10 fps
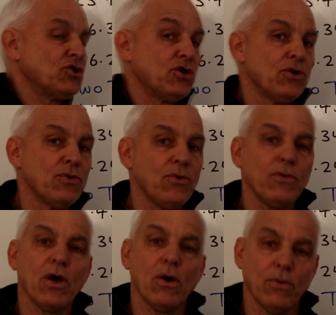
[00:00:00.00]
2
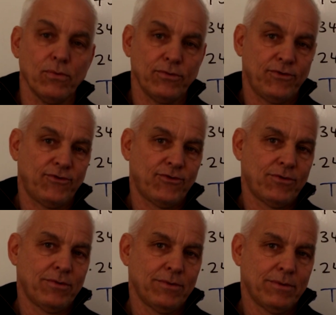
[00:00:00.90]
nodes.
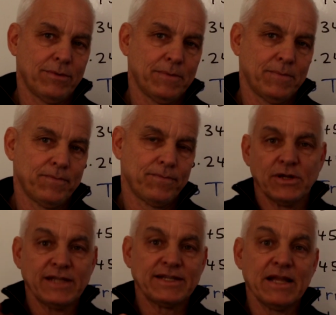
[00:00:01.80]
So
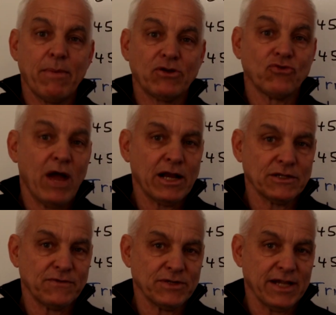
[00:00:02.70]
let's think about
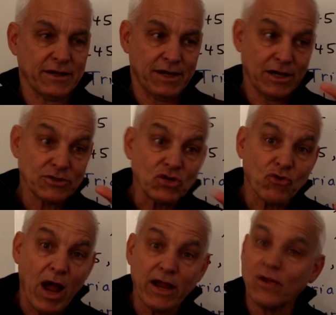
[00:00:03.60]
triangles for a second. Here's a
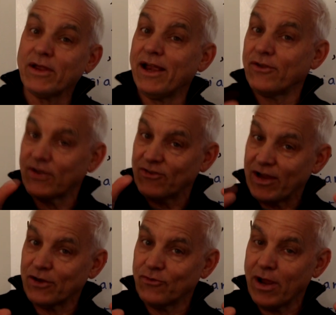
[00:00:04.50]
triangle, here's a
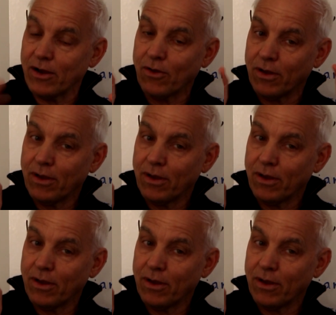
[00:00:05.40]
second triangle.